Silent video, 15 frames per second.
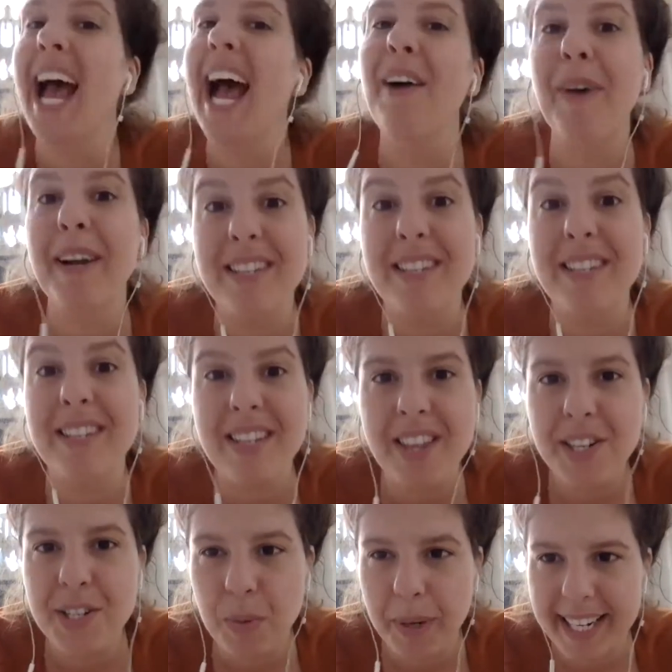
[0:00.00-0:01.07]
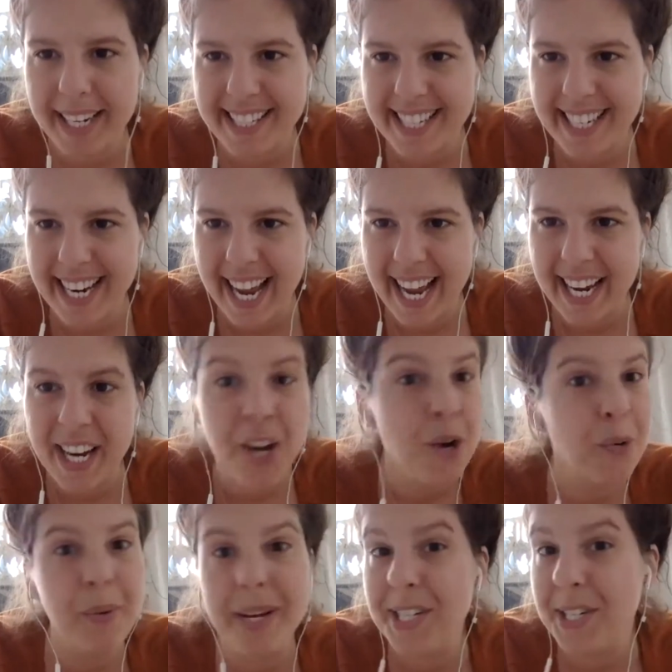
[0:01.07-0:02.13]
I went to the swings today.
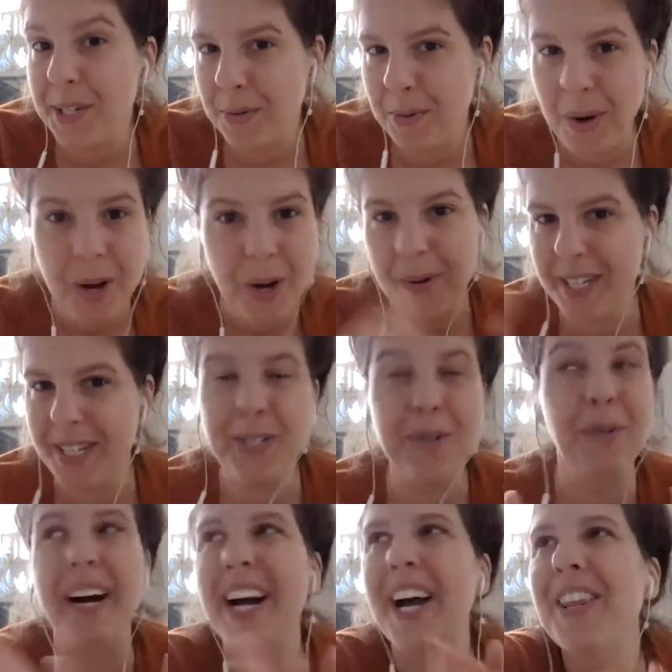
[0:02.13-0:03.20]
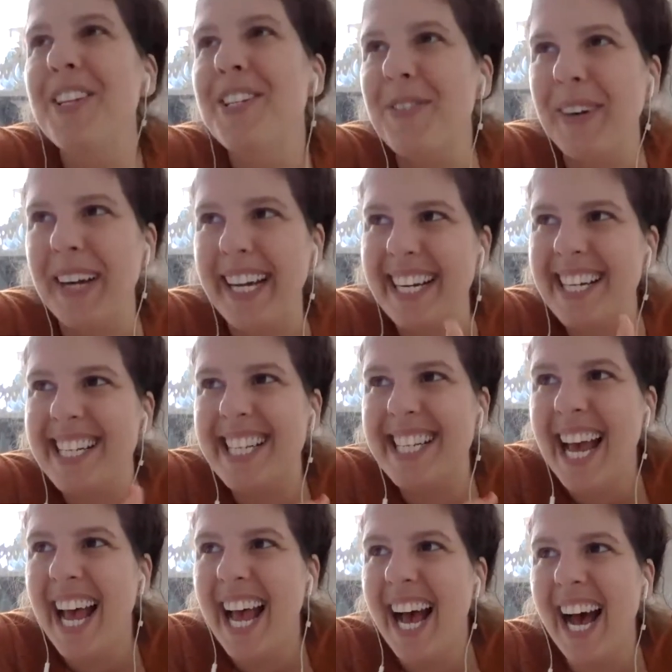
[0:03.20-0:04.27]
We swung on the swings.
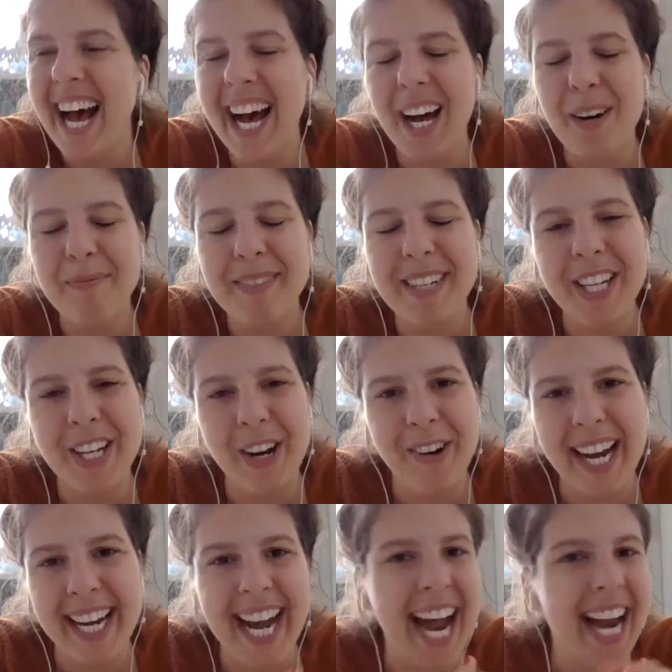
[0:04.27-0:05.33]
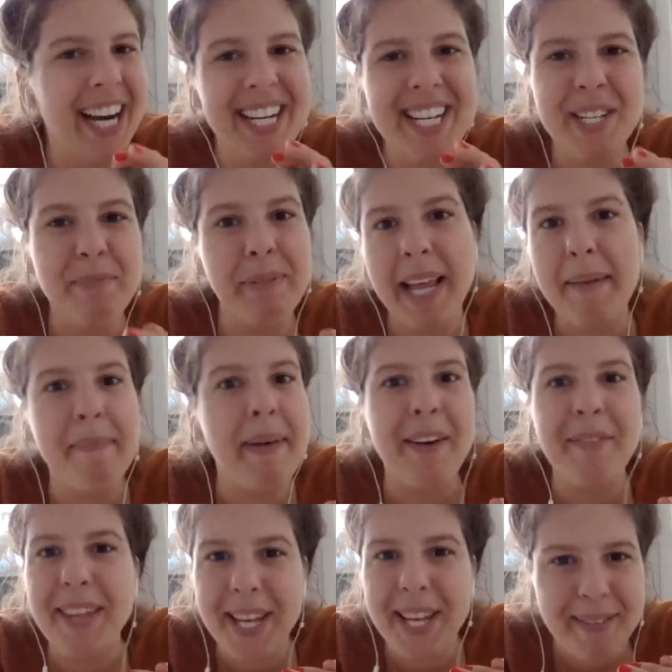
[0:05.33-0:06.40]
I got in his playpen with
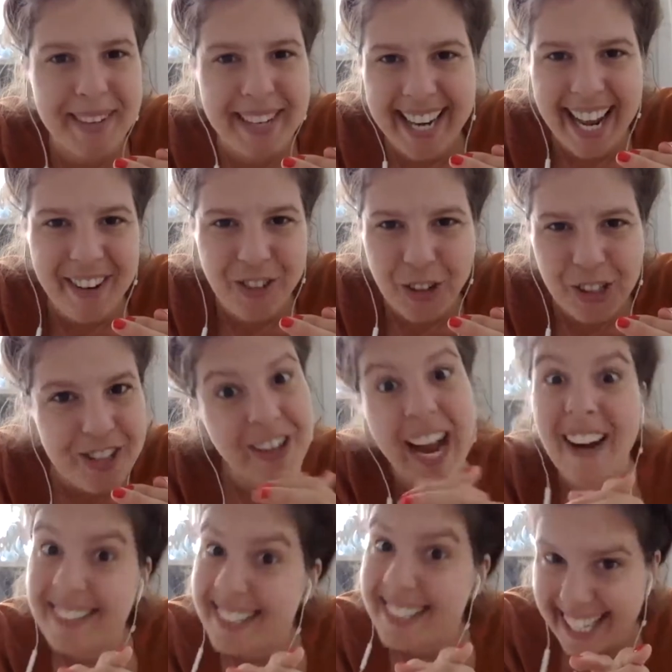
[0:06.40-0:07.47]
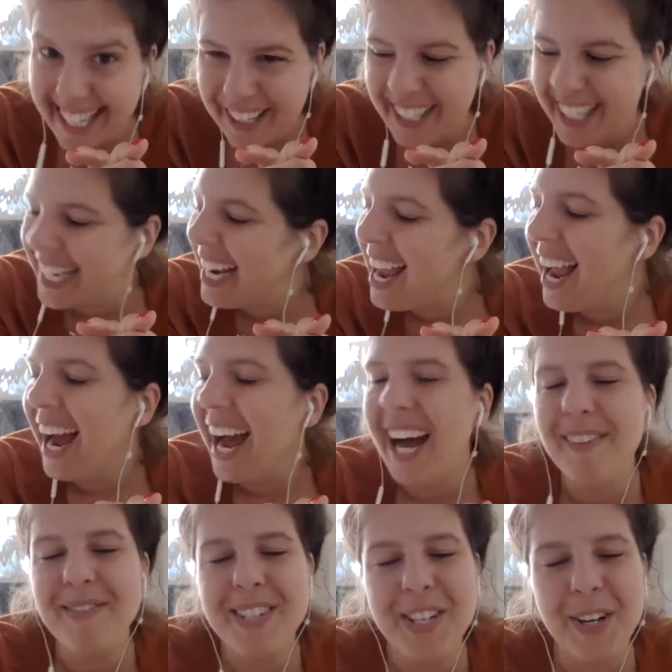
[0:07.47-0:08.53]
him and rolled around literally. So
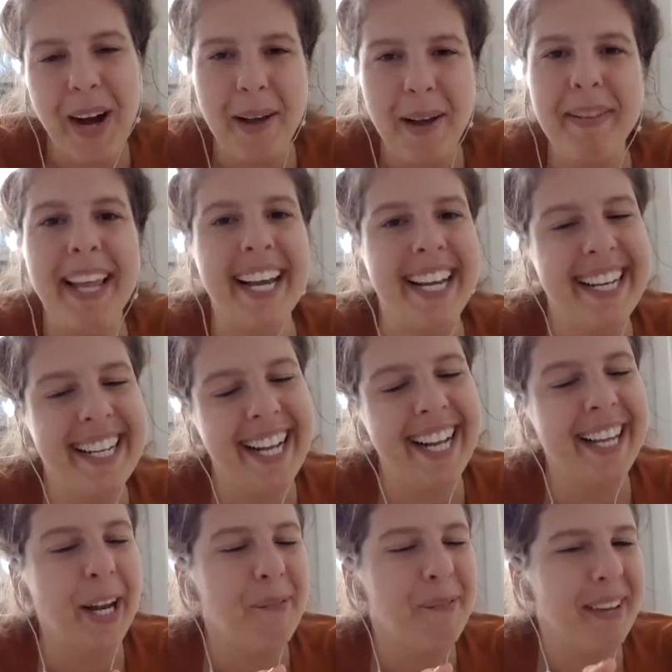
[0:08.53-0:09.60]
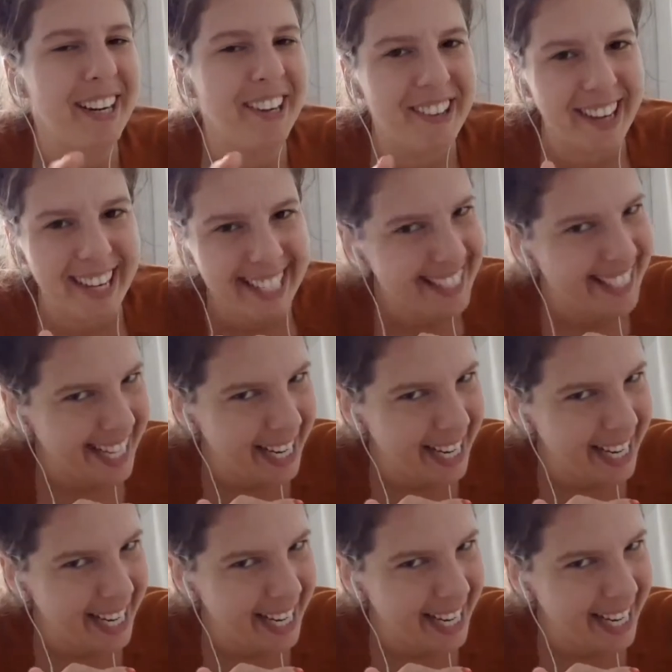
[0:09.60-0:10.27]
I played a little bit already today.